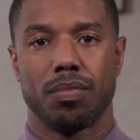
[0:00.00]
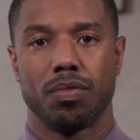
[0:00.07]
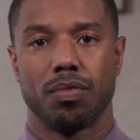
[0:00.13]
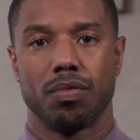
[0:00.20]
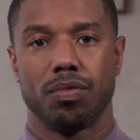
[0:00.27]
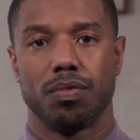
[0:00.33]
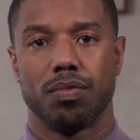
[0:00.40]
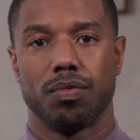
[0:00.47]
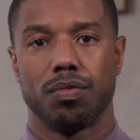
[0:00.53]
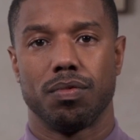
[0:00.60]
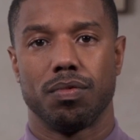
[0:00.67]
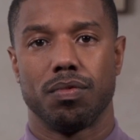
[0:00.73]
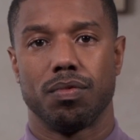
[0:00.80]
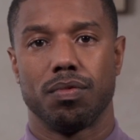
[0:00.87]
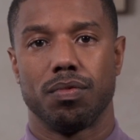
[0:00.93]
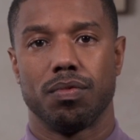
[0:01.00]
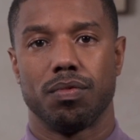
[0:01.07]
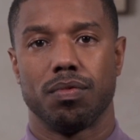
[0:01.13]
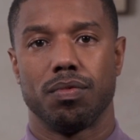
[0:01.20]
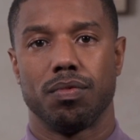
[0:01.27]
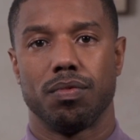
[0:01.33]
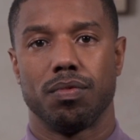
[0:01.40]

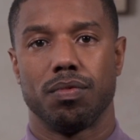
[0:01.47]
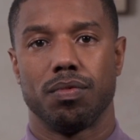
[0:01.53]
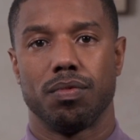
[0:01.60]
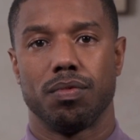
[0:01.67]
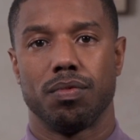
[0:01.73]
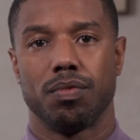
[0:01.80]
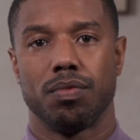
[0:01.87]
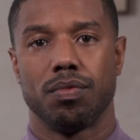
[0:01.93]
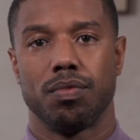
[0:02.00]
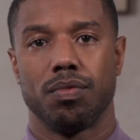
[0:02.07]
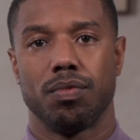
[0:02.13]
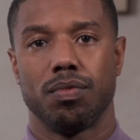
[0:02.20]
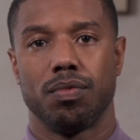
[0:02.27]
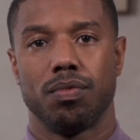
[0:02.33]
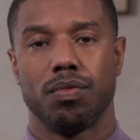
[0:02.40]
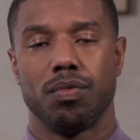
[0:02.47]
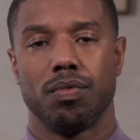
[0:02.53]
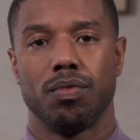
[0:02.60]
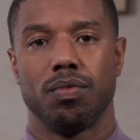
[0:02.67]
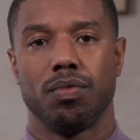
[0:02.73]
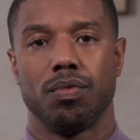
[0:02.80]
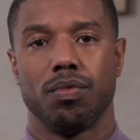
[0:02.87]

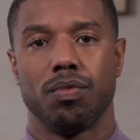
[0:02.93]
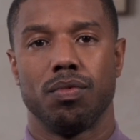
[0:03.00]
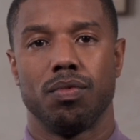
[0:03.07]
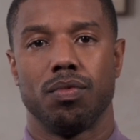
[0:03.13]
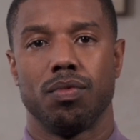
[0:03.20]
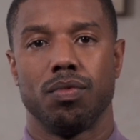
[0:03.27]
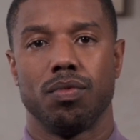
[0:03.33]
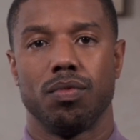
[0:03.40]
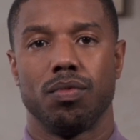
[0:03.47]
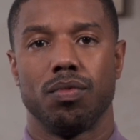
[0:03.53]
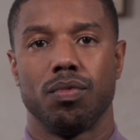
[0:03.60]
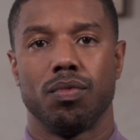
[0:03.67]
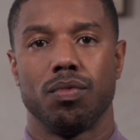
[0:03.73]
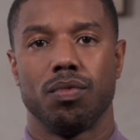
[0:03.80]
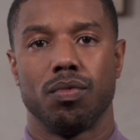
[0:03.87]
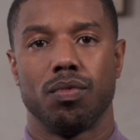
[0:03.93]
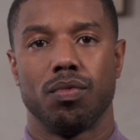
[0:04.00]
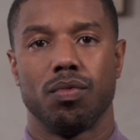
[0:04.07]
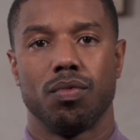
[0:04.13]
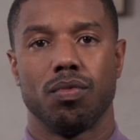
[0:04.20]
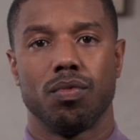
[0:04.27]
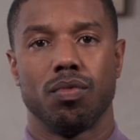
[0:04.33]

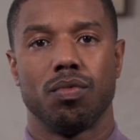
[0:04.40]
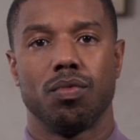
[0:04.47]
(silent)